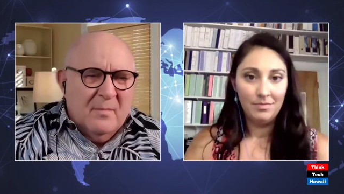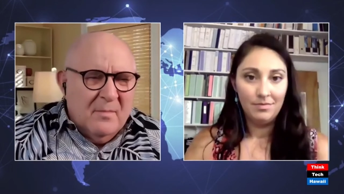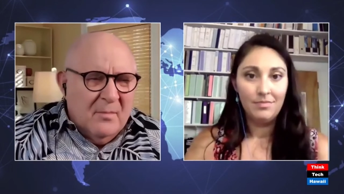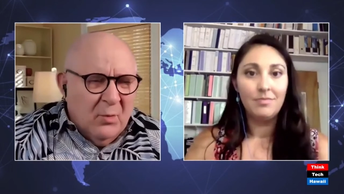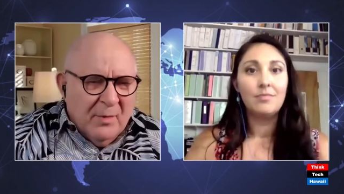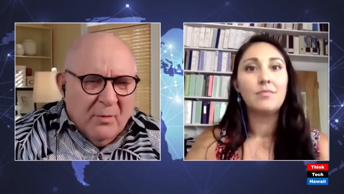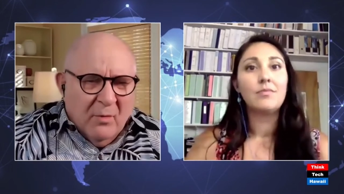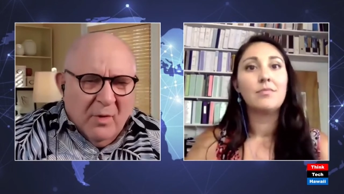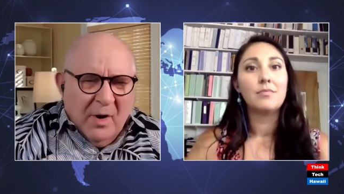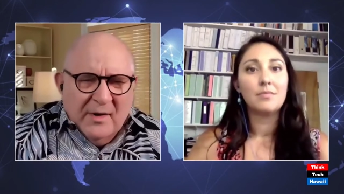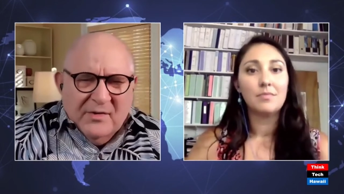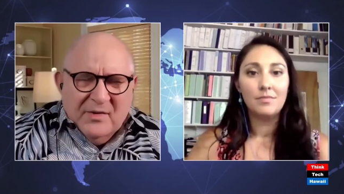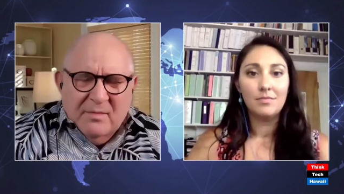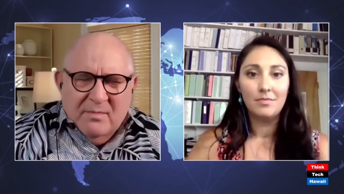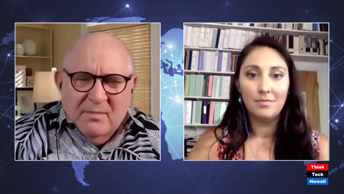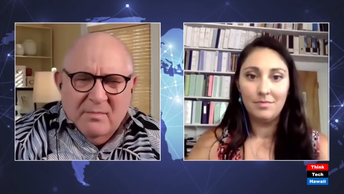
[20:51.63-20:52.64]
Speaker 1: human
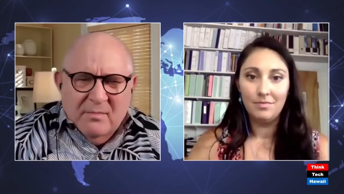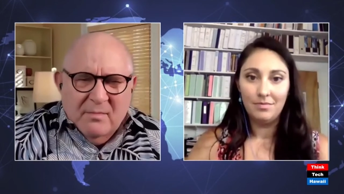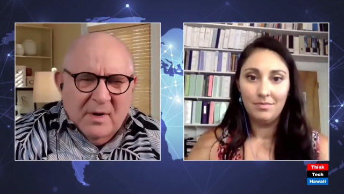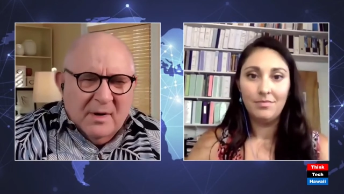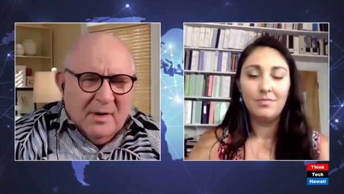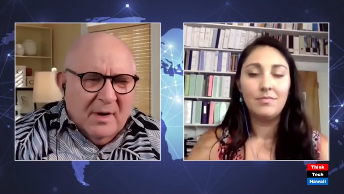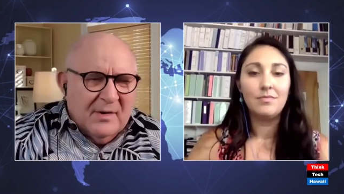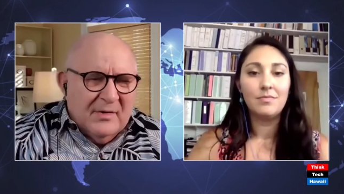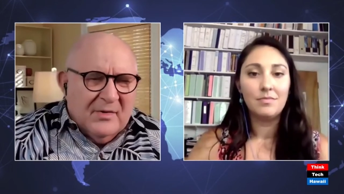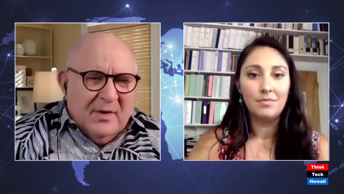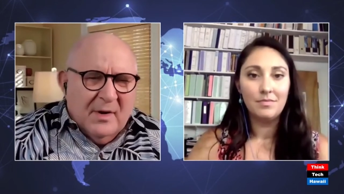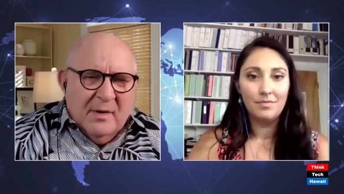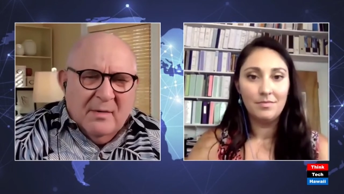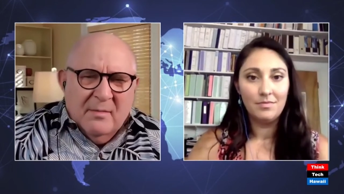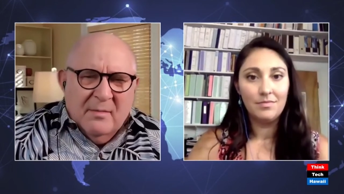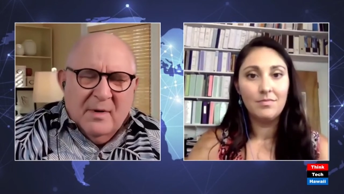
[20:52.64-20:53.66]
rights I guess,
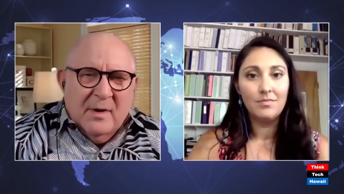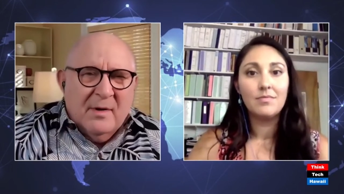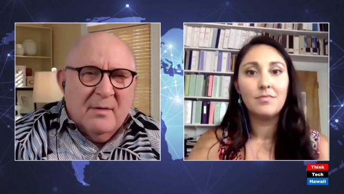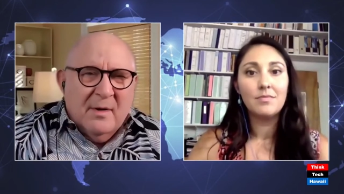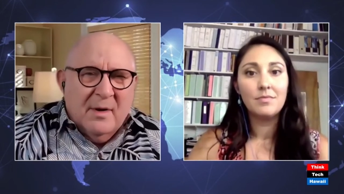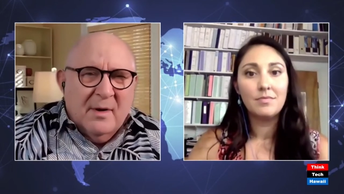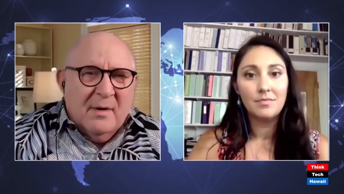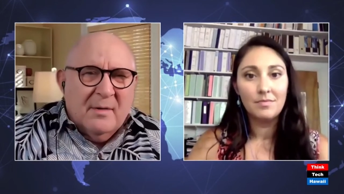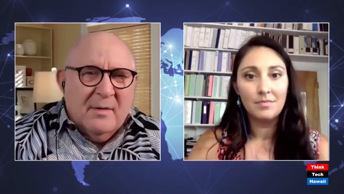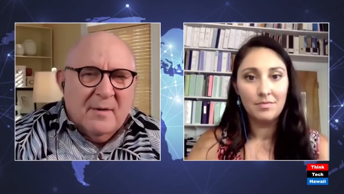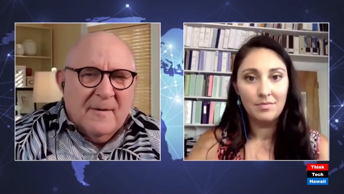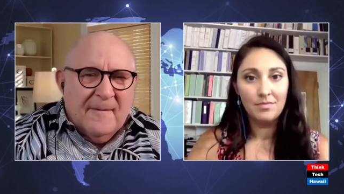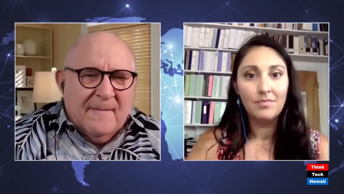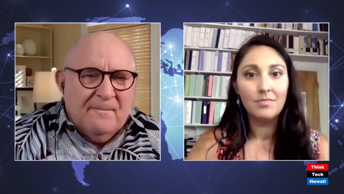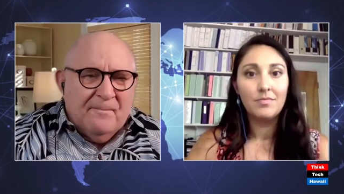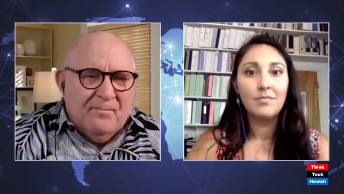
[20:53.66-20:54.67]
and and and
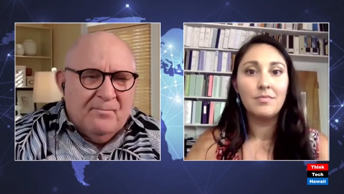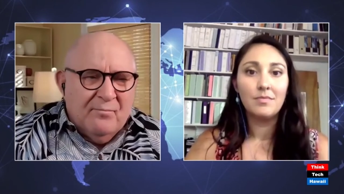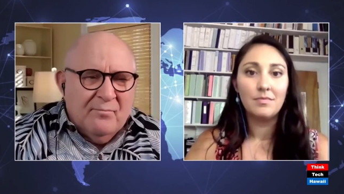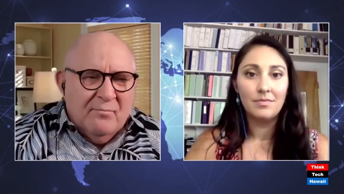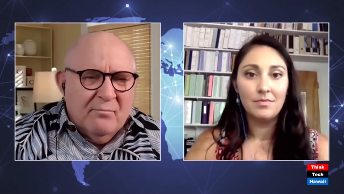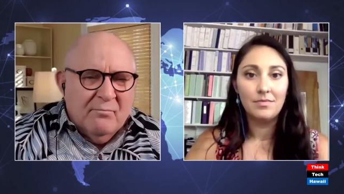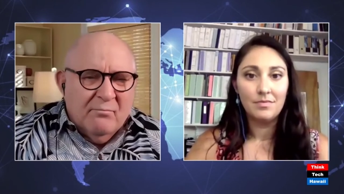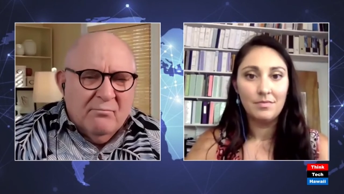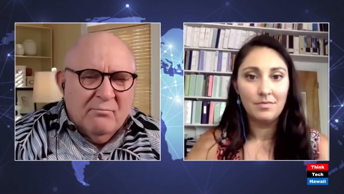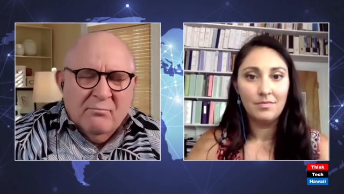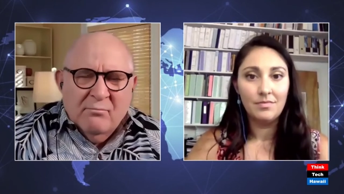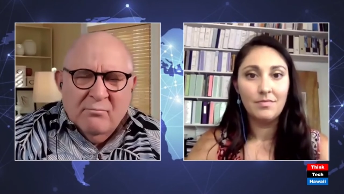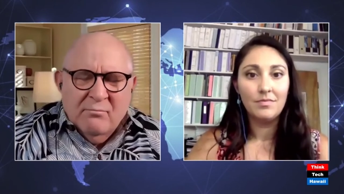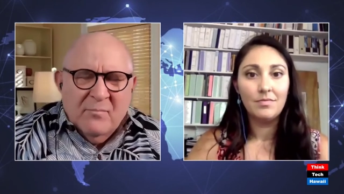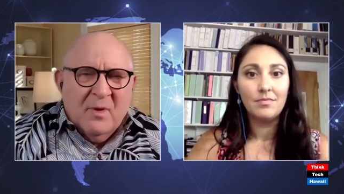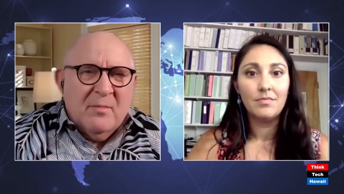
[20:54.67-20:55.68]
um, mm,
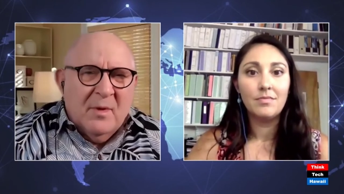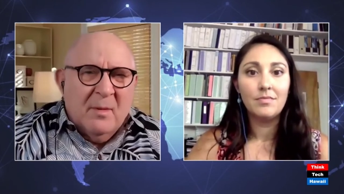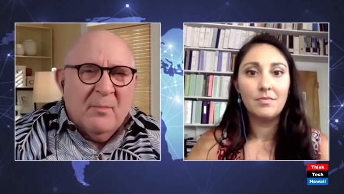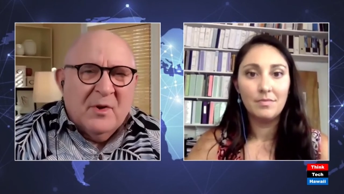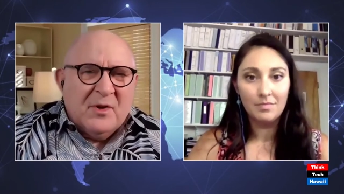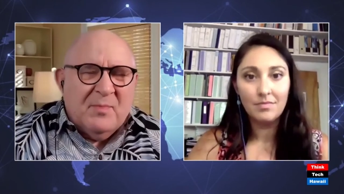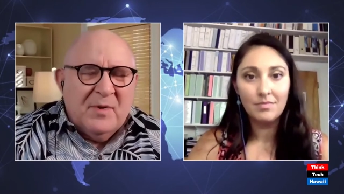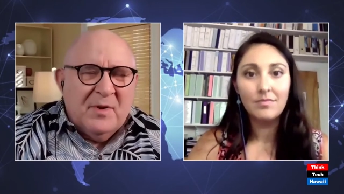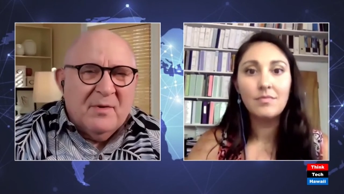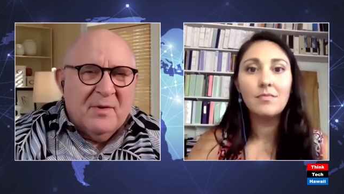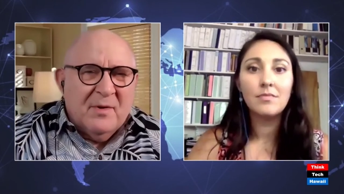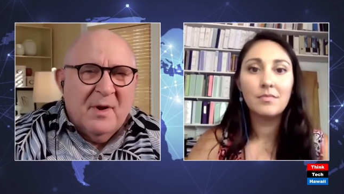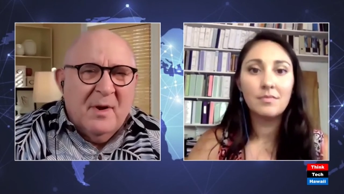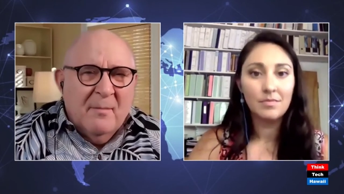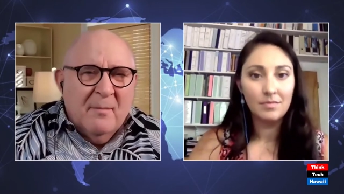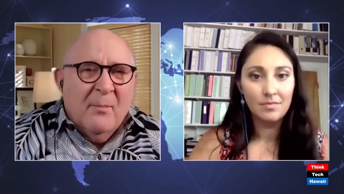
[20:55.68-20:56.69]
there, there must be the,
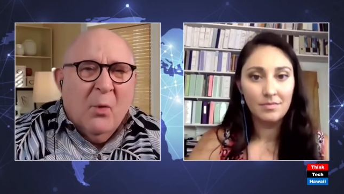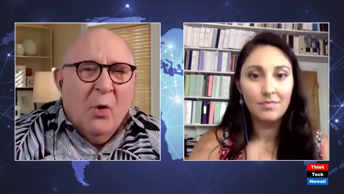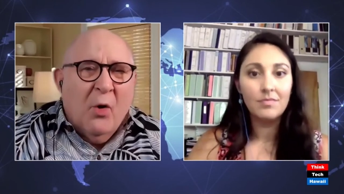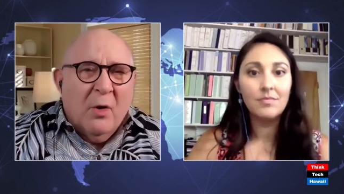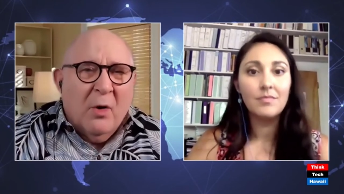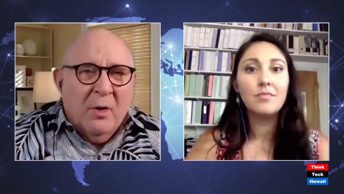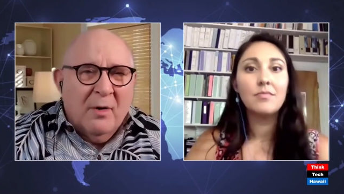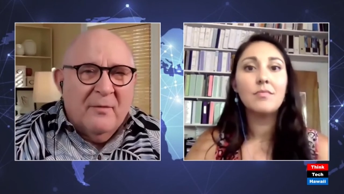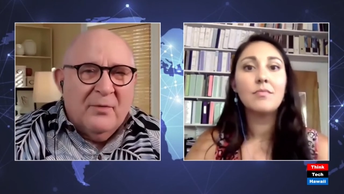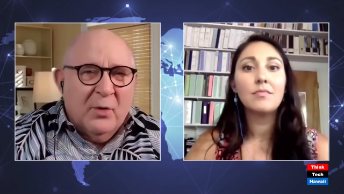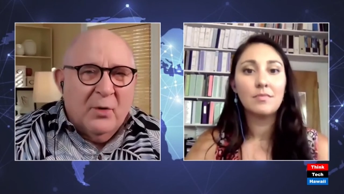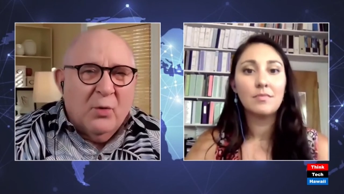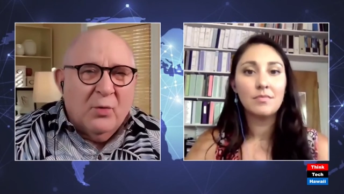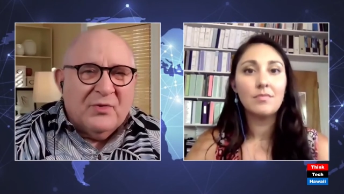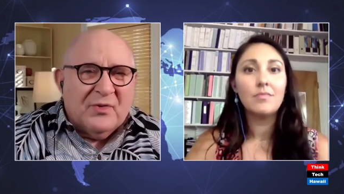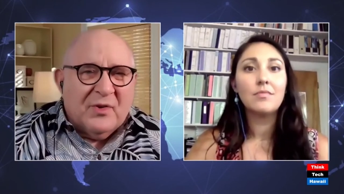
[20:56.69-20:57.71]
more of
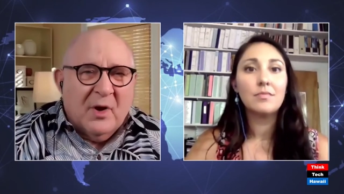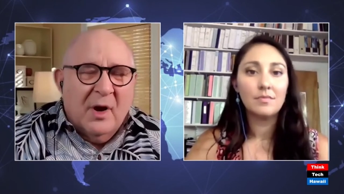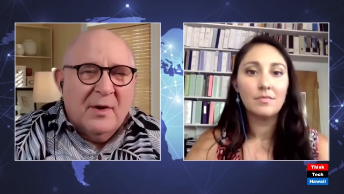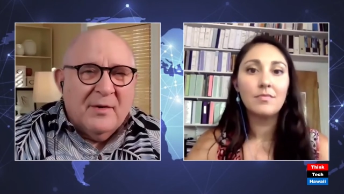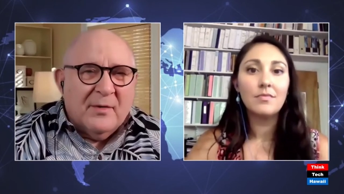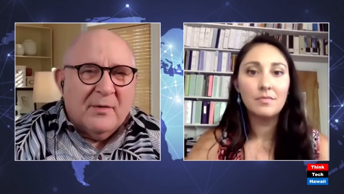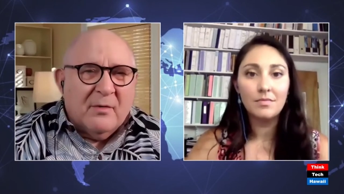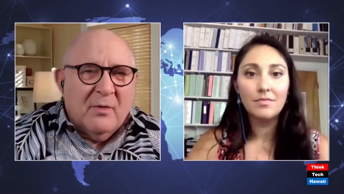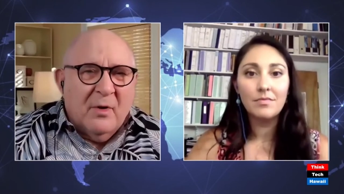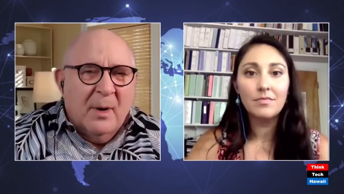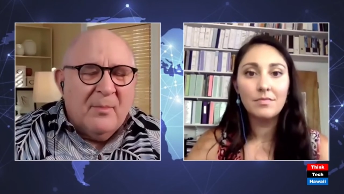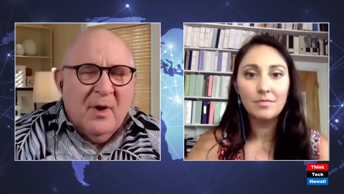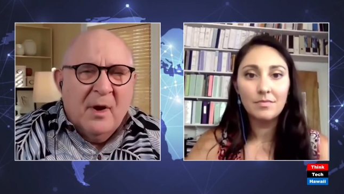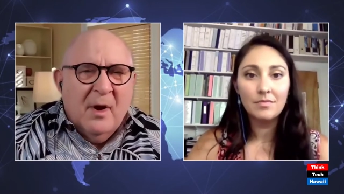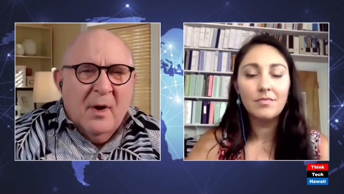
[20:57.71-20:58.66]
those kinds of crime.